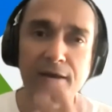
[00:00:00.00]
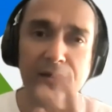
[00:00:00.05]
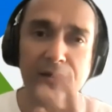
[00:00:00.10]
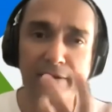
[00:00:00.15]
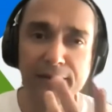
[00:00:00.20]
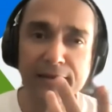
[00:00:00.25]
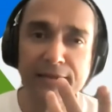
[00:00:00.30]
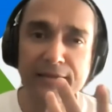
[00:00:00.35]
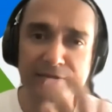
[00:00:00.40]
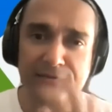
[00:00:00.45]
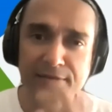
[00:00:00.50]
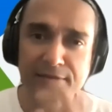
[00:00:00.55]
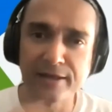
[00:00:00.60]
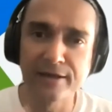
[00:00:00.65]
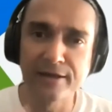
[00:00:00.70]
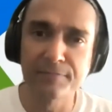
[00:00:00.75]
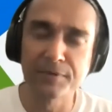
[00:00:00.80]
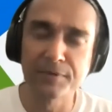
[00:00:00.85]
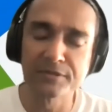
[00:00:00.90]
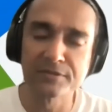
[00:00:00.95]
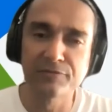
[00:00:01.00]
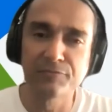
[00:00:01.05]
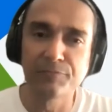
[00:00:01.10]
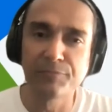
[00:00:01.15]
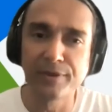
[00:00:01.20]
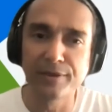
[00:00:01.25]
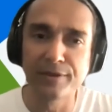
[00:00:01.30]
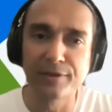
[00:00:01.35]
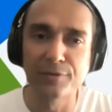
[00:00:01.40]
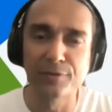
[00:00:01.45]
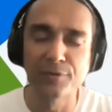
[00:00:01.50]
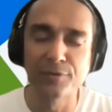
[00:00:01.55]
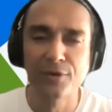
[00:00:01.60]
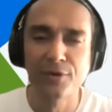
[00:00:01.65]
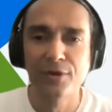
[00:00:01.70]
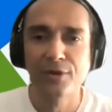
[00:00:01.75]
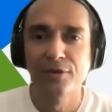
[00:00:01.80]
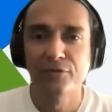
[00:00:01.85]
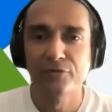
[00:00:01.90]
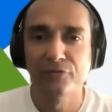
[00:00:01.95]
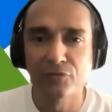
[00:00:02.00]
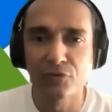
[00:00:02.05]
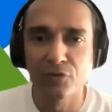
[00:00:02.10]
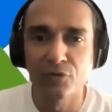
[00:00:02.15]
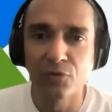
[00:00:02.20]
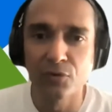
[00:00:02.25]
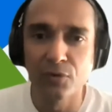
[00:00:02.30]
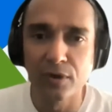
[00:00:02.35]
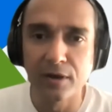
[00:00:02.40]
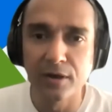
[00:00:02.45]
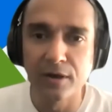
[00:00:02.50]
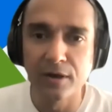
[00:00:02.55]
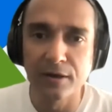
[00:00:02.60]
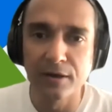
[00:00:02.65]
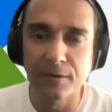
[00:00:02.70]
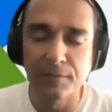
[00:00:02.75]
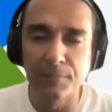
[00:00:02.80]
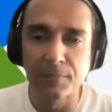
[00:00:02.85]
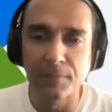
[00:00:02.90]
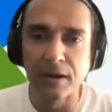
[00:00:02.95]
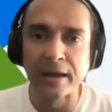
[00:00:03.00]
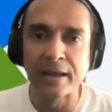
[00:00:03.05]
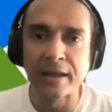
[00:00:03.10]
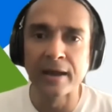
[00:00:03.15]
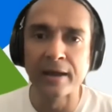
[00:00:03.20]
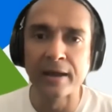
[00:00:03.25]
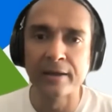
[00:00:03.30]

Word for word: release 10 it must have been you know. So uh, I,